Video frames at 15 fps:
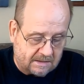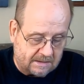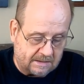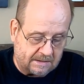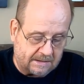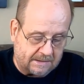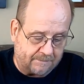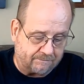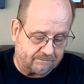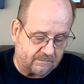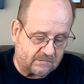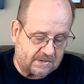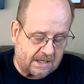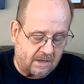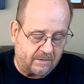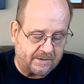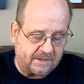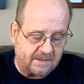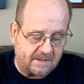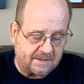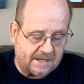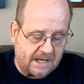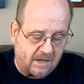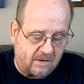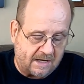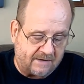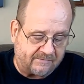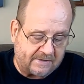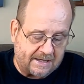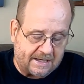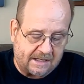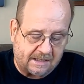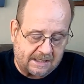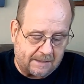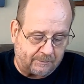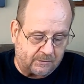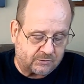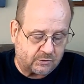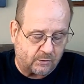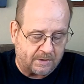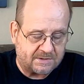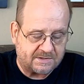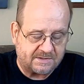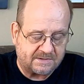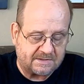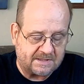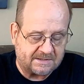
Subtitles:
Down here now I've got a couple choices.